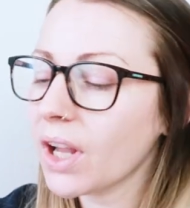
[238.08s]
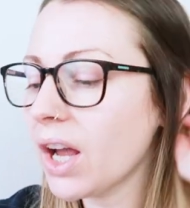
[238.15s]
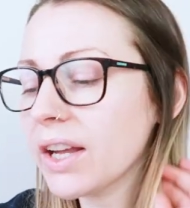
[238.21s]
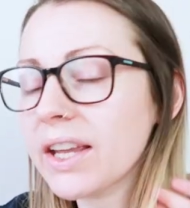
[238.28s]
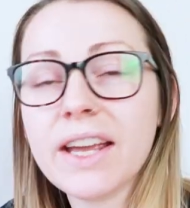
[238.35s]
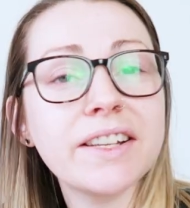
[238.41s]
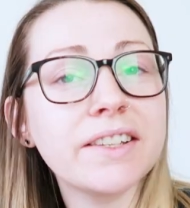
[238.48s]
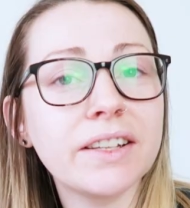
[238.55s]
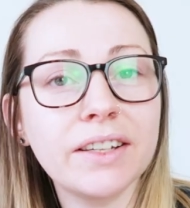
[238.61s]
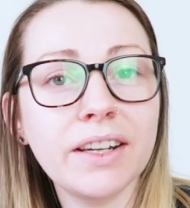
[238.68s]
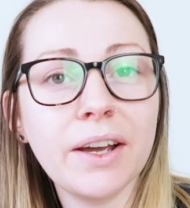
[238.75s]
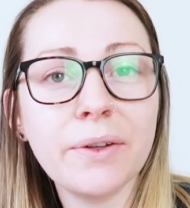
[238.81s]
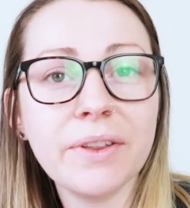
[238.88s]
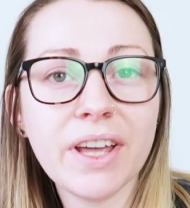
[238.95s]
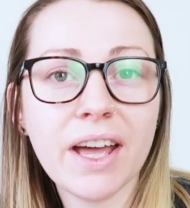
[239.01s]
Okay, so
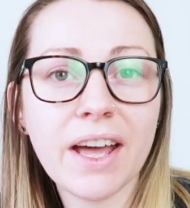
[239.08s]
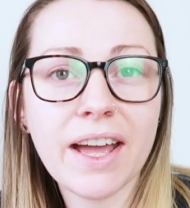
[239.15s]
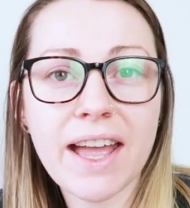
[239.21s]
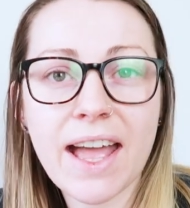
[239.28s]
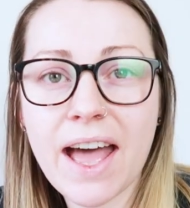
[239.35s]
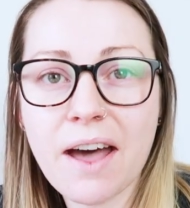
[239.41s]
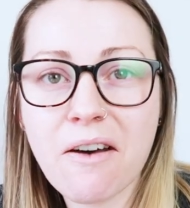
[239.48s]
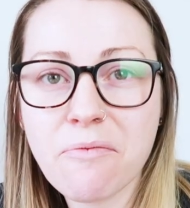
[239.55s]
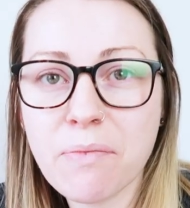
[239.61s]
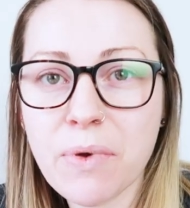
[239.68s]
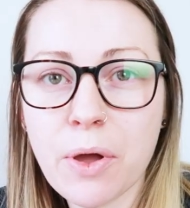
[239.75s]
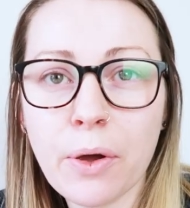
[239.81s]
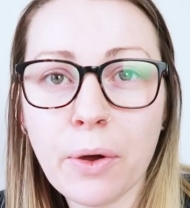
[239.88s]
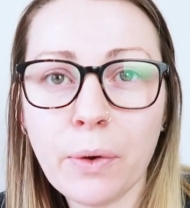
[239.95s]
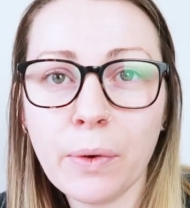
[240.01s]
now that I have
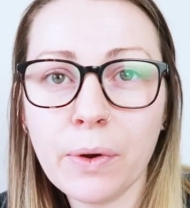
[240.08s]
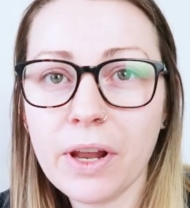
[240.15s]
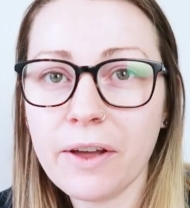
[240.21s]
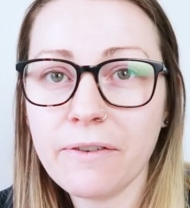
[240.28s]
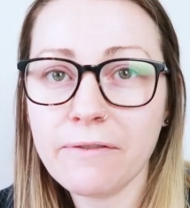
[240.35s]
put all